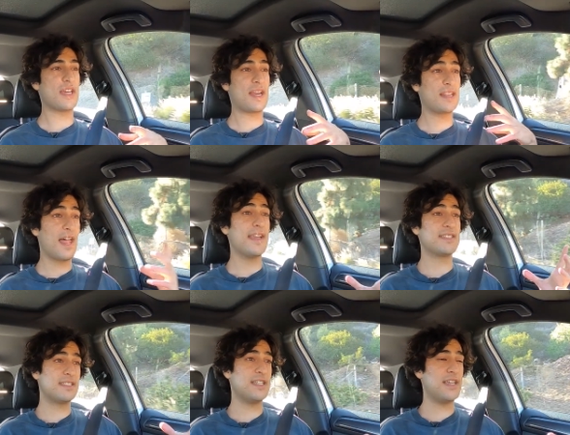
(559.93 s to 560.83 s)
and I like
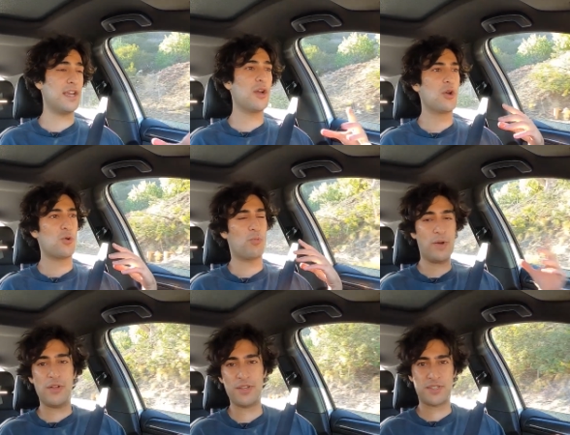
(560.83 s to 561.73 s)
seeing
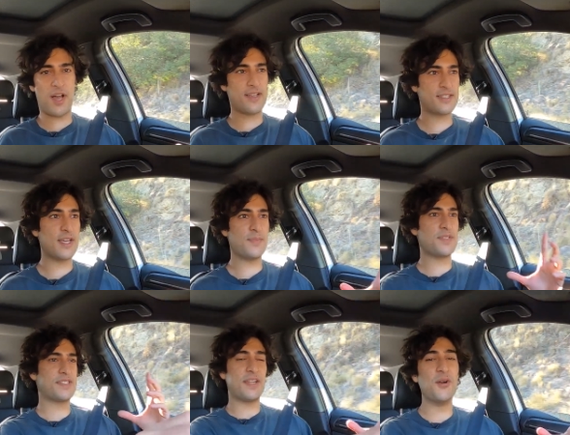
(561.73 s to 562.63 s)
real exhaust tips
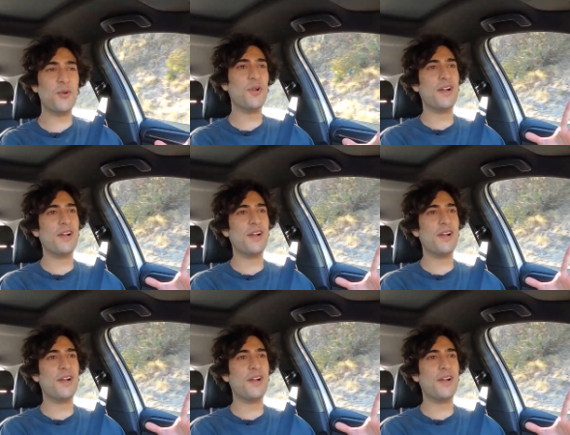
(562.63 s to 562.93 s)
still